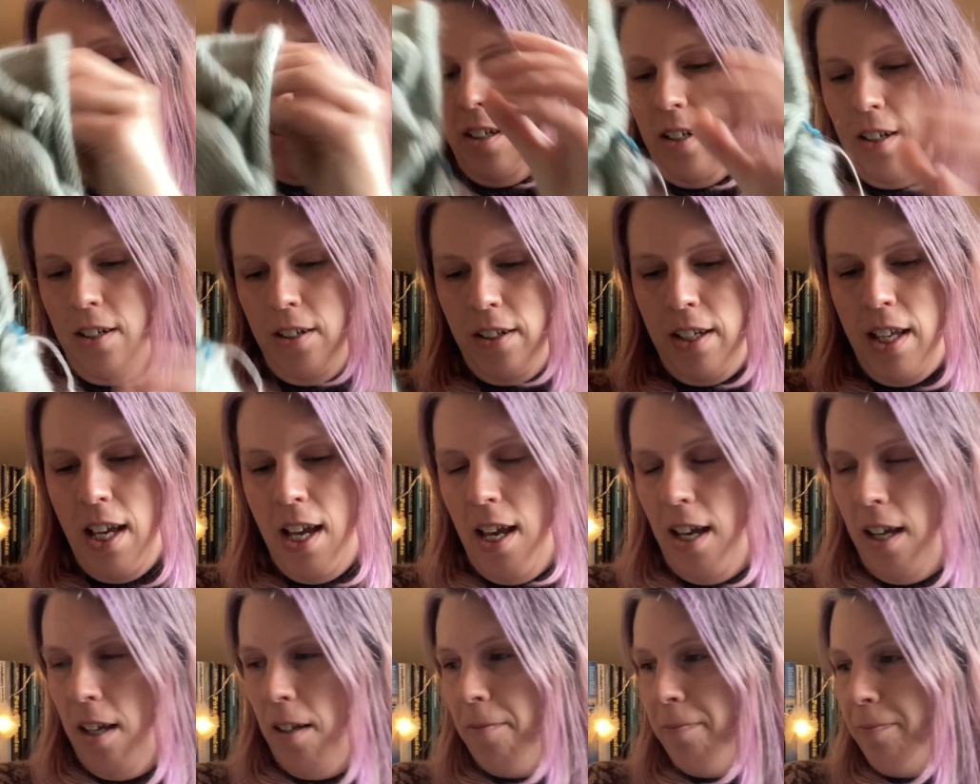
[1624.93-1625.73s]

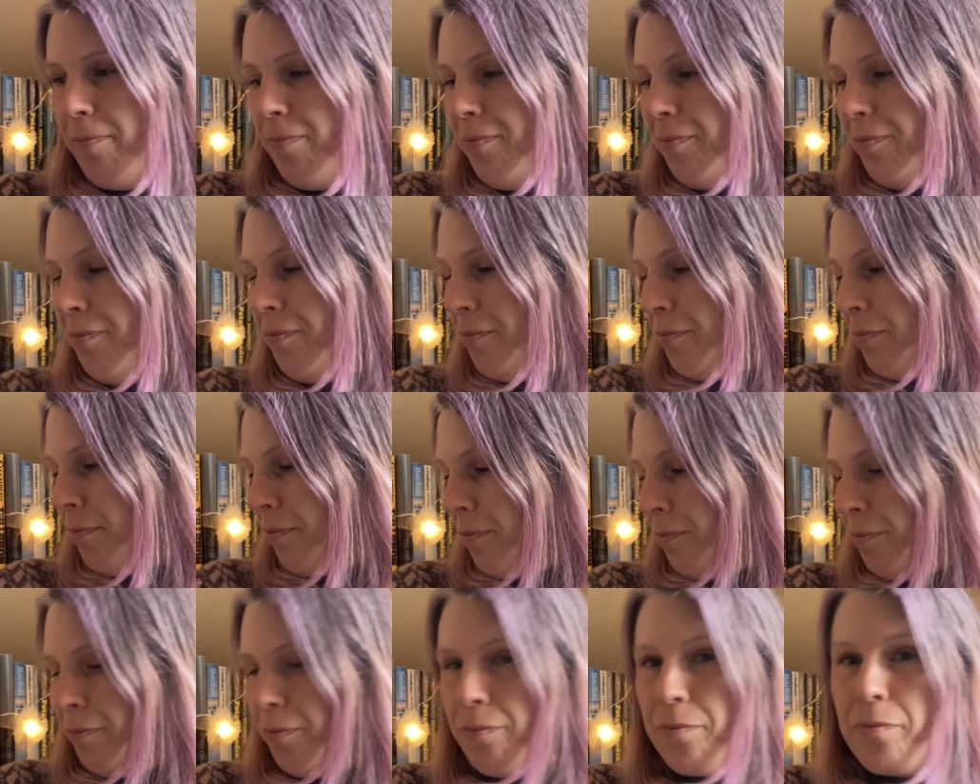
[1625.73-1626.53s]
Okay,
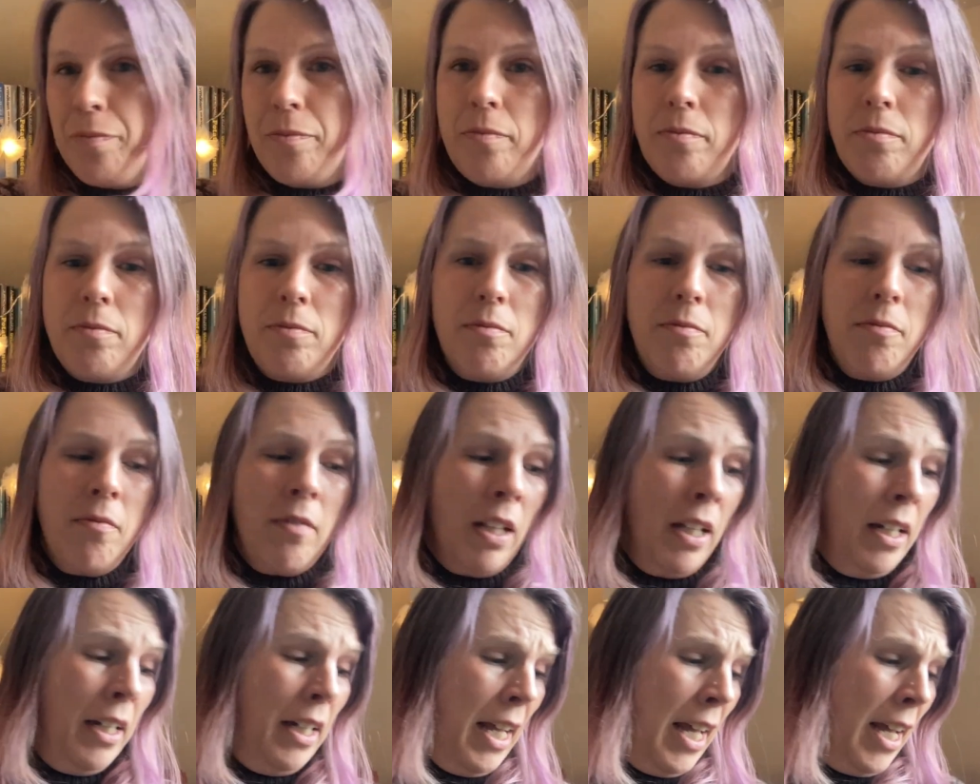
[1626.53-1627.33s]

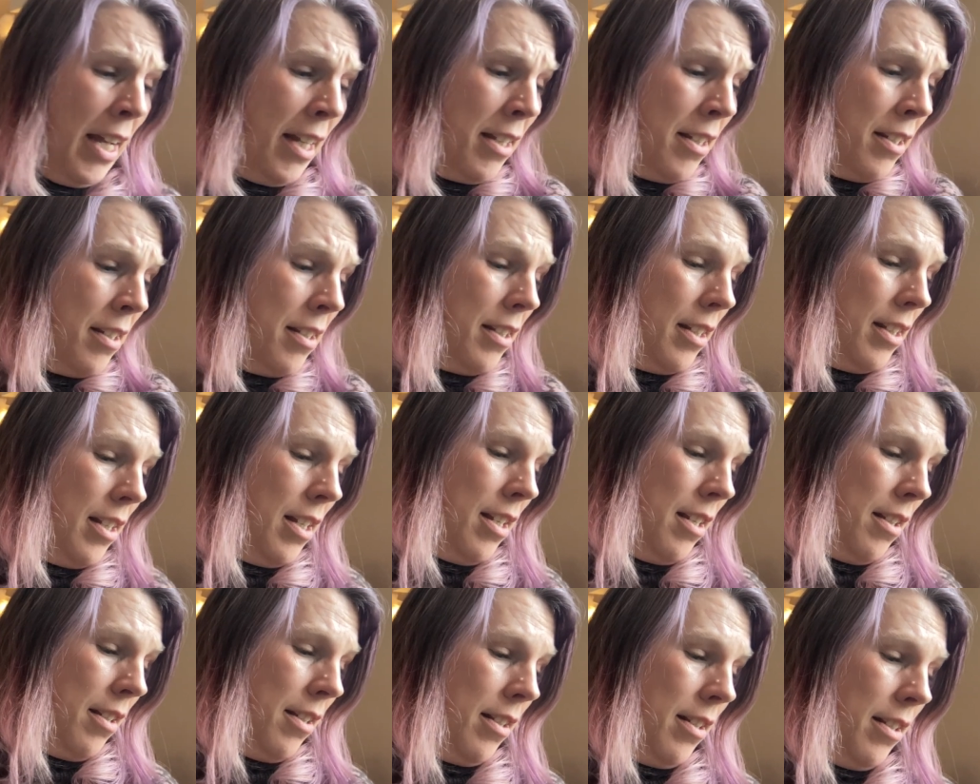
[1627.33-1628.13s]
next
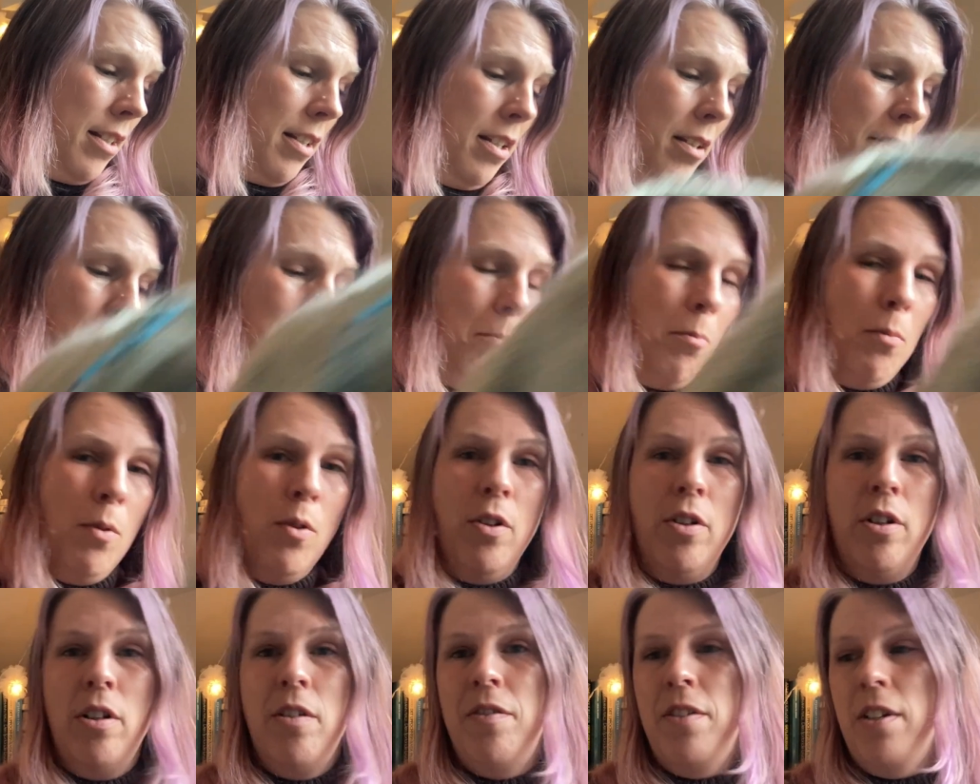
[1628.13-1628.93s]
is
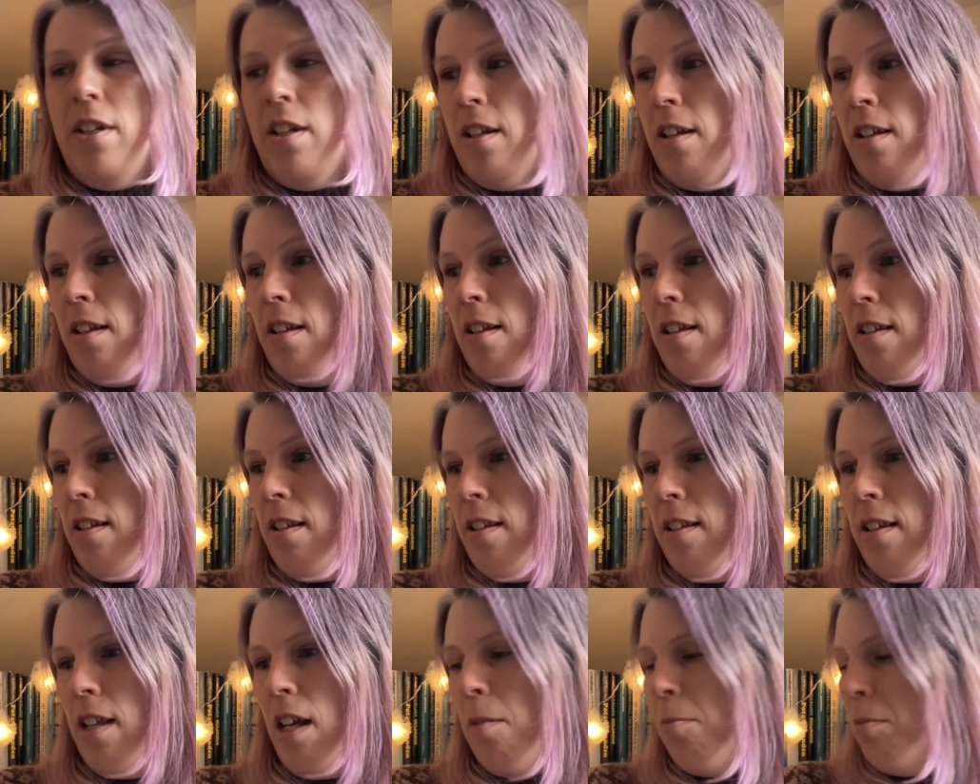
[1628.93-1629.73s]
more of a
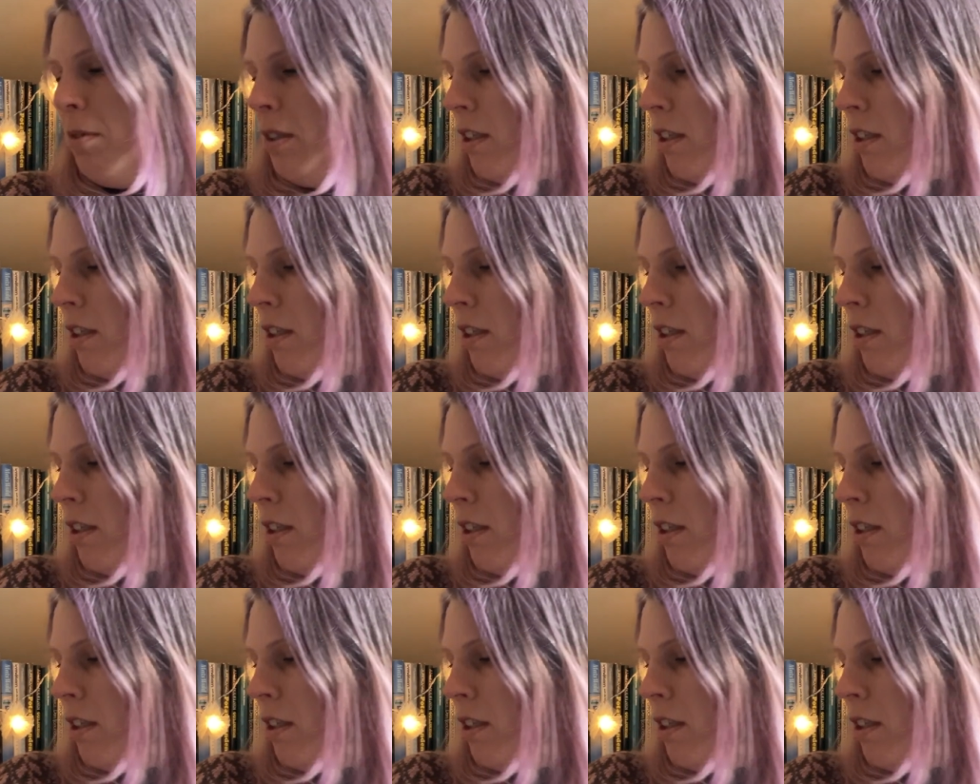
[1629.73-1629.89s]
summer